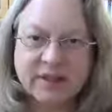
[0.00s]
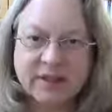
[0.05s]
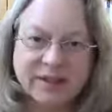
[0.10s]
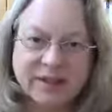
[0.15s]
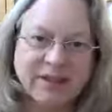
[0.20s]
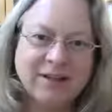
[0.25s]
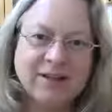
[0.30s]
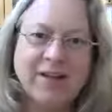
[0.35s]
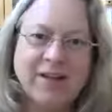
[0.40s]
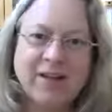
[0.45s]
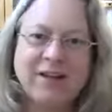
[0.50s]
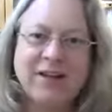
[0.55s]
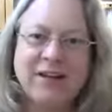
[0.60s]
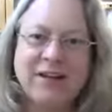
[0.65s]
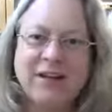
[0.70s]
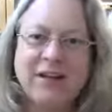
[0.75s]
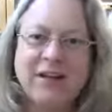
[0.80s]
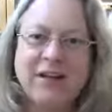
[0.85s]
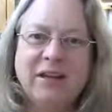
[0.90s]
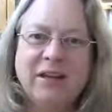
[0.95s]
little
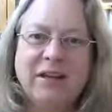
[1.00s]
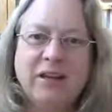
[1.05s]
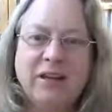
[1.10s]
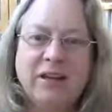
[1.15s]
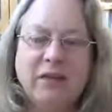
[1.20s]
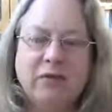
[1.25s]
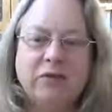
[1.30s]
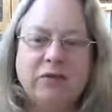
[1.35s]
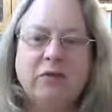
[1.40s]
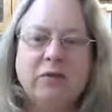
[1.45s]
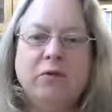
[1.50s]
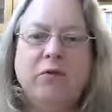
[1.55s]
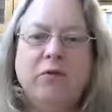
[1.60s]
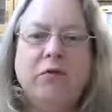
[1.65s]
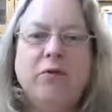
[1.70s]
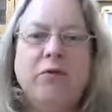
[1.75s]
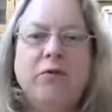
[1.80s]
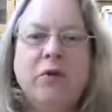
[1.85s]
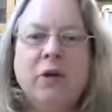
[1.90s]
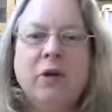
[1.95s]
technique if
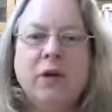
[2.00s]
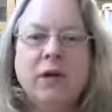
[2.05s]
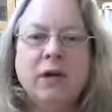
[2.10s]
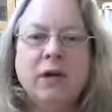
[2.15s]
you